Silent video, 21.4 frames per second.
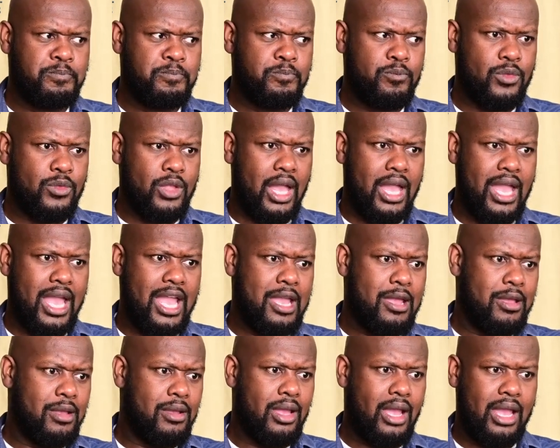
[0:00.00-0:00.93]

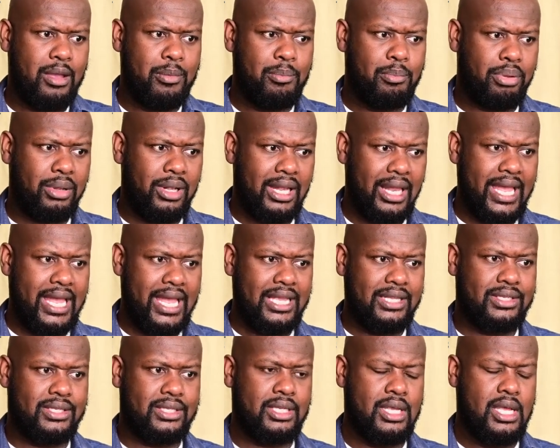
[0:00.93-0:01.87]
a, a
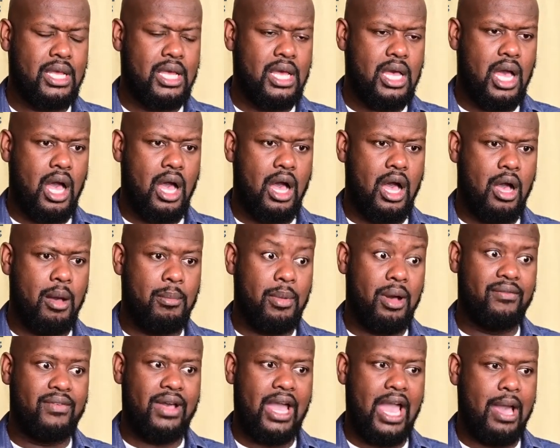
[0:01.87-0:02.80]
place um,
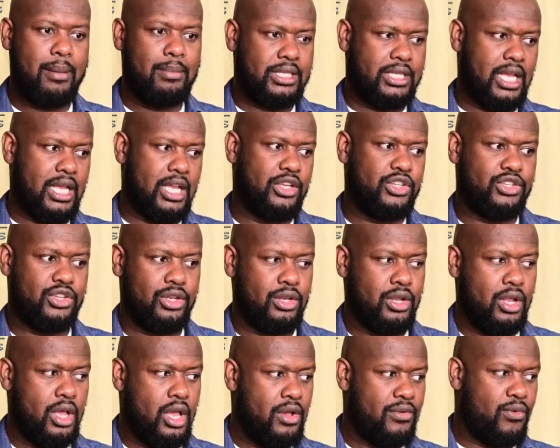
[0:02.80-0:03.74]
of habitation
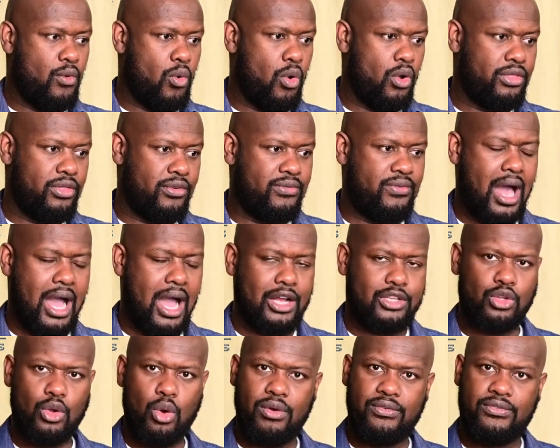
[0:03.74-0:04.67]
for the fox
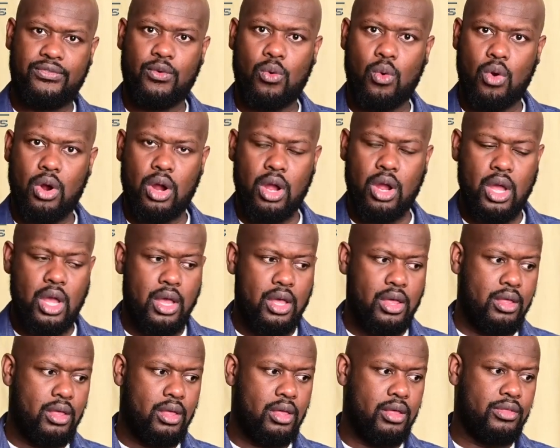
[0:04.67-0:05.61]
or for
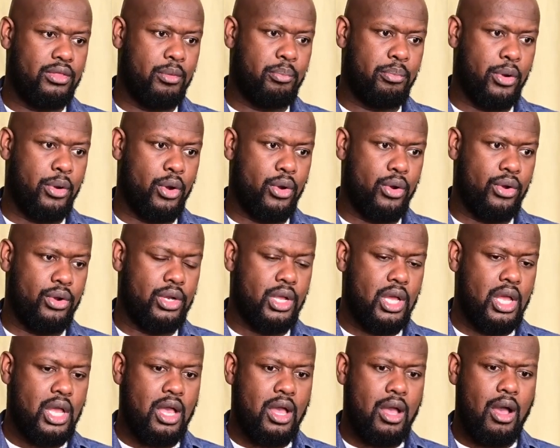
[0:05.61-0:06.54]
the, the bird.
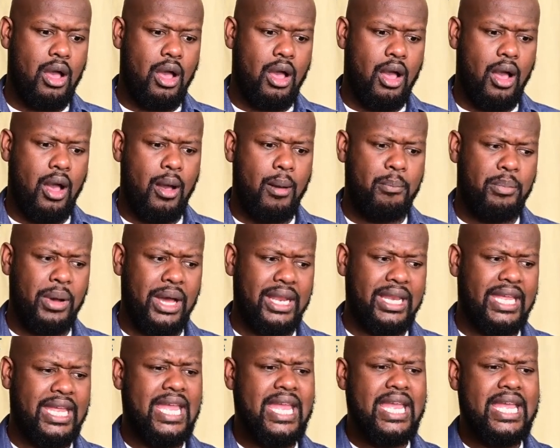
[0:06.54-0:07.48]
Um, but
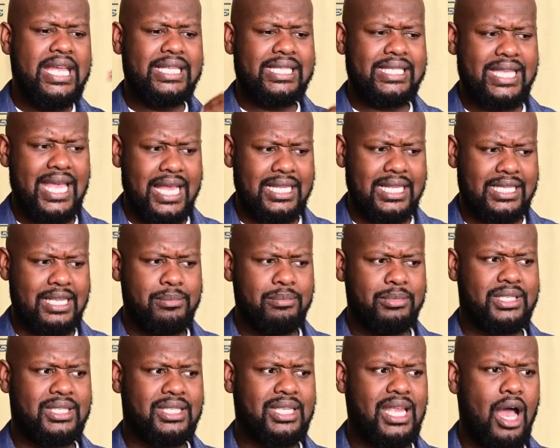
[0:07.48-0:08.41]
he says
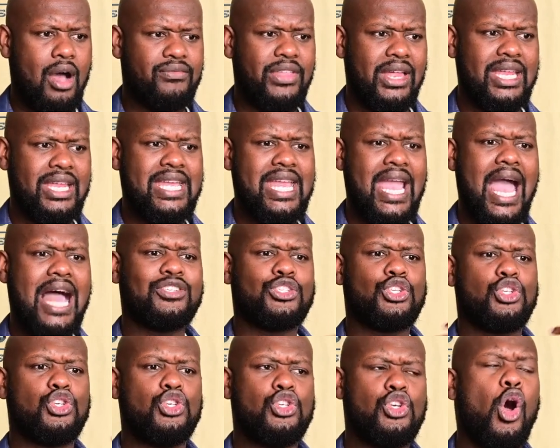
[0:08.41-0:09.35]
himself that he has
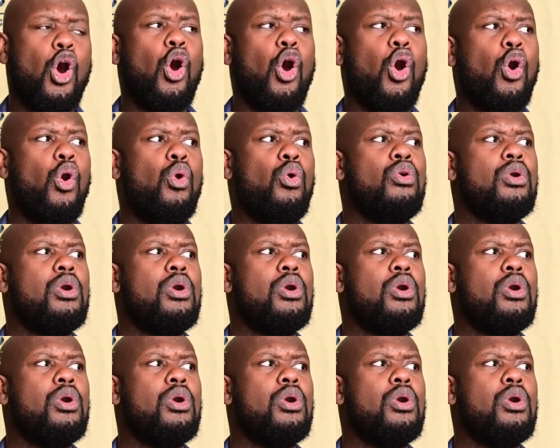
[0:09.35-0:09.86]
no